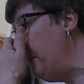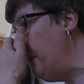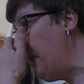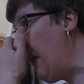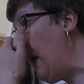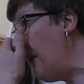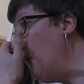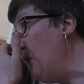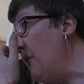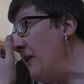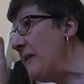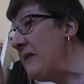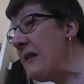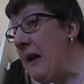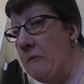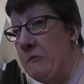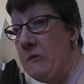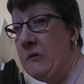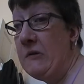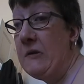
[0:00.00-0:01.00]
I know it
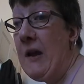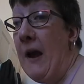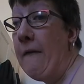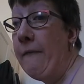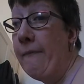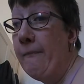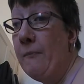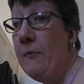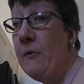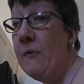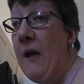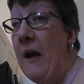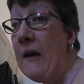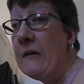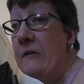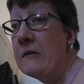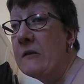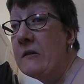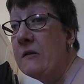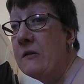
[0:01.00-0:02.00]
sounds daft, but
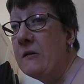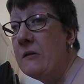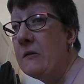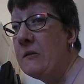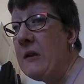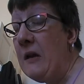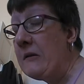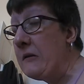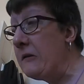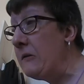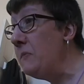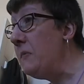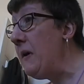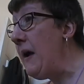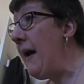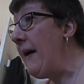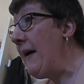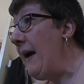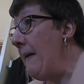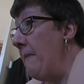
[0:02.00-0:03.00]
that's the way
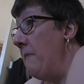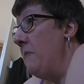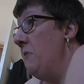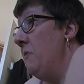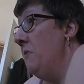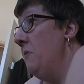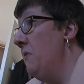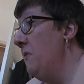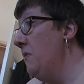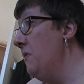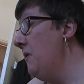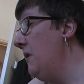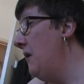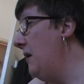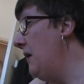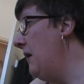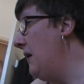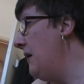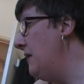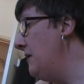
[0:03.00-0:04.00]
I am.
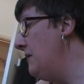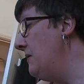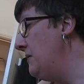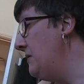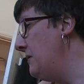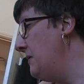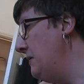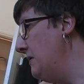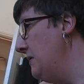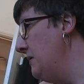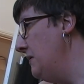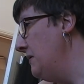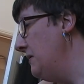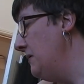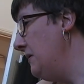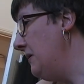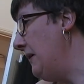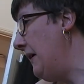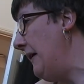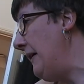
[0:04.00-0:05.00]
And
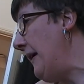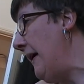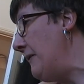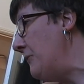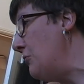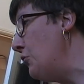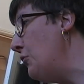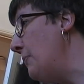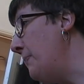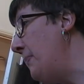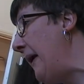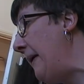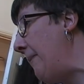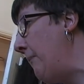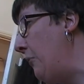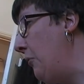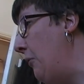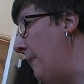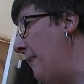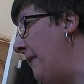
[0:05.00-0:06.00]
it gets other
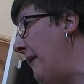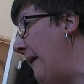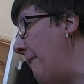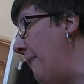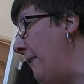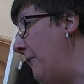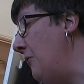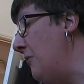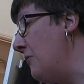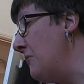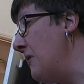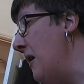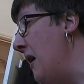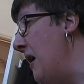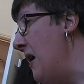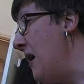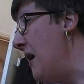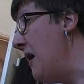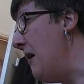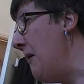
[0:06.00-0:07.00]
people upset because
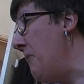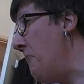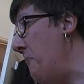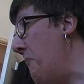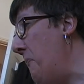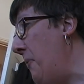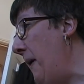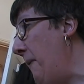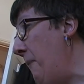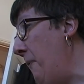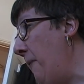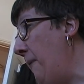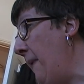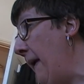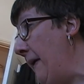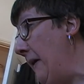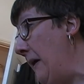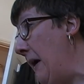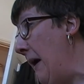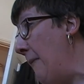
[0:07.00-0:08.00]
people
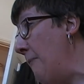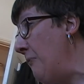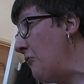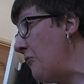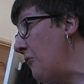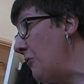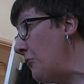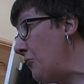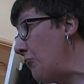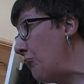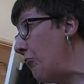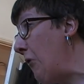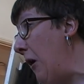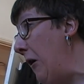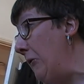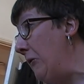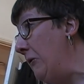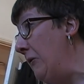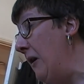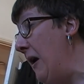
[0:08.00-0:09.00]
think I'm so
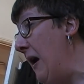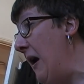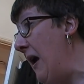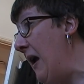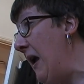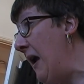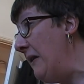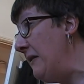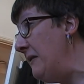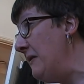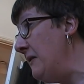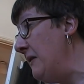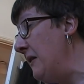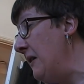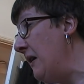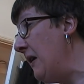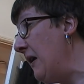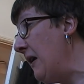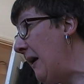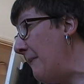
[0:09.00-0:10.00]
strong and
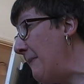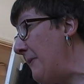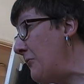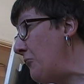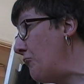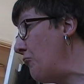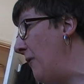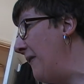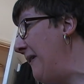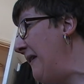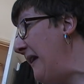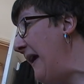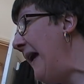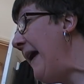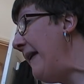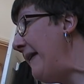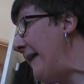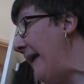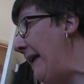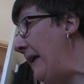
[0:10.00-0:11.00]
I'm a strong
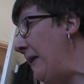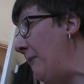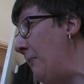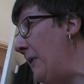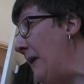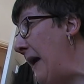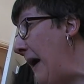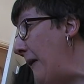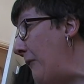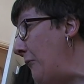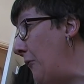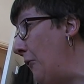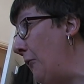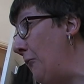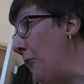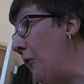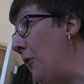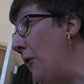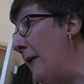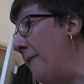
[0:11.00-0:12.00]
lady. But I
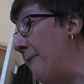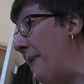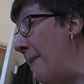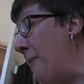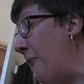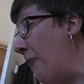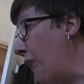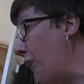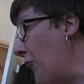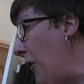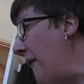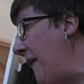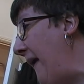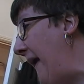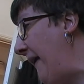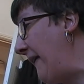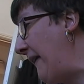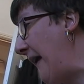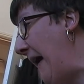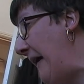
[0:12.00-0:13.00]
don't know if I'm strong,
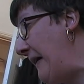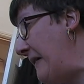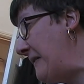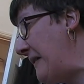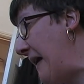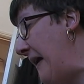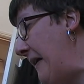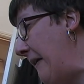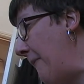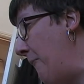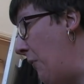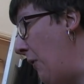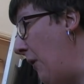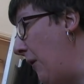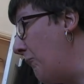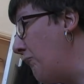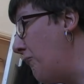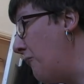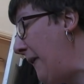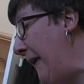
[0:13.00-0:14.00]
guys, anymore.
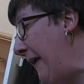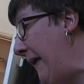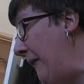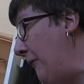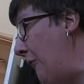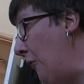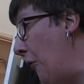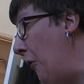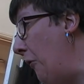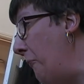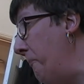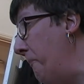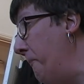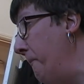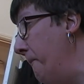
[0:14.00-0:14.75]
I really don't.